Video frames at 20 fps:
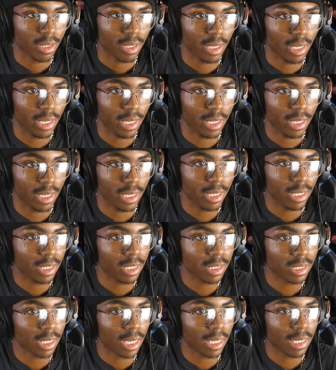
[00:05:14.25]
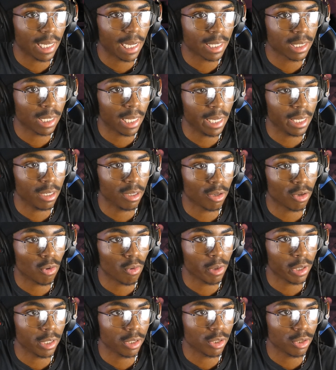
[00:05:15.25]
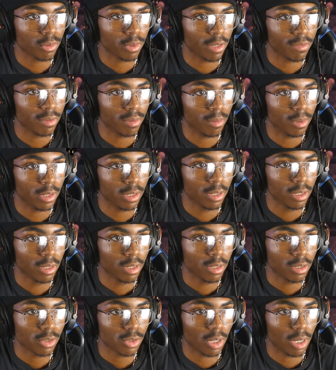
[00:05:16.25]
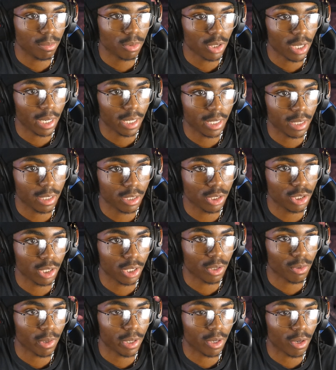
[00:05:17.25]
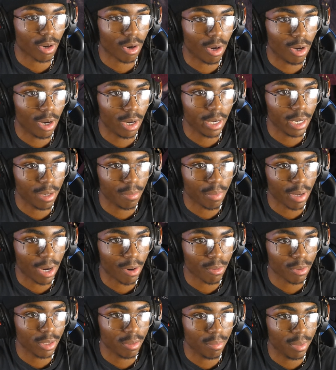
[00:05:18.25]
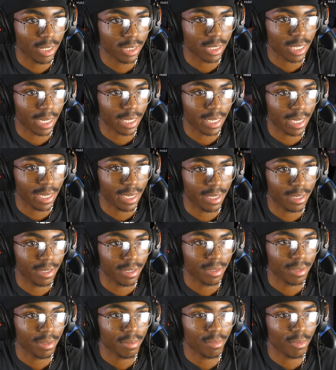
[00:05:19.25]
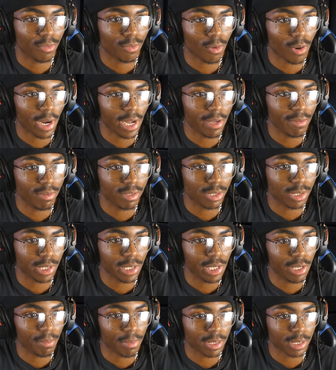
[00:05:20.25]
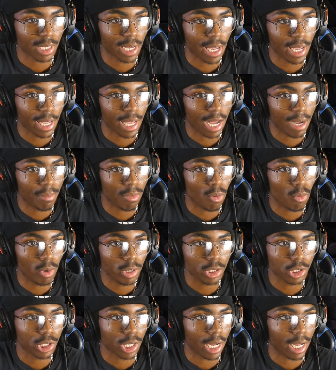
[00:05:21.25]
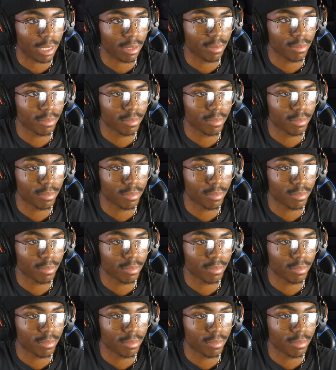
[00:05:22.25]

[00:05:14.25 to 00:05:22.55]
And it does not like light, according to everyone. So I'm trying to get this generator on and powered the best I can before I even see him, because I ain't got but one shot.